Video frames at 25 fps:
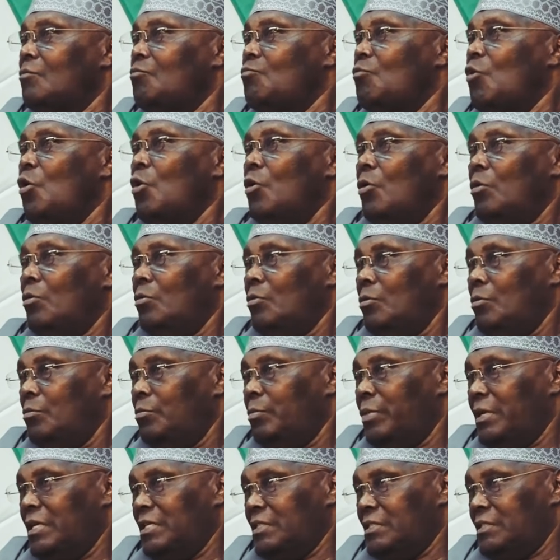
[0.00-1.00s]
more
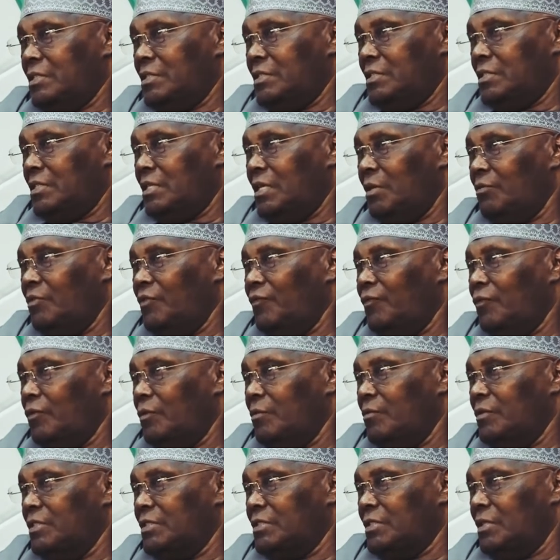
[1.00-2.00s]
presidents coming
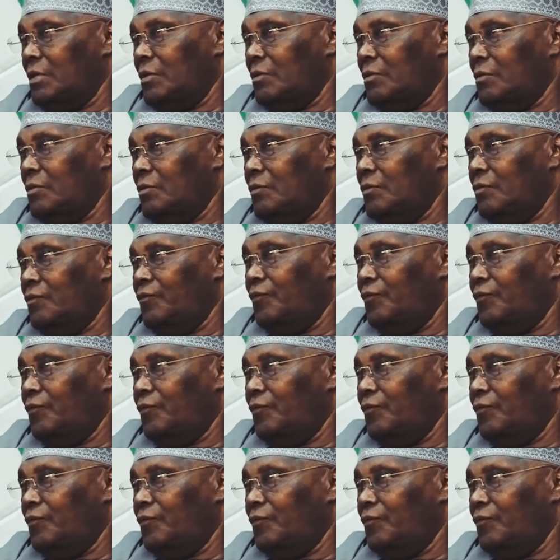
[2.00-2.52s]
from the South.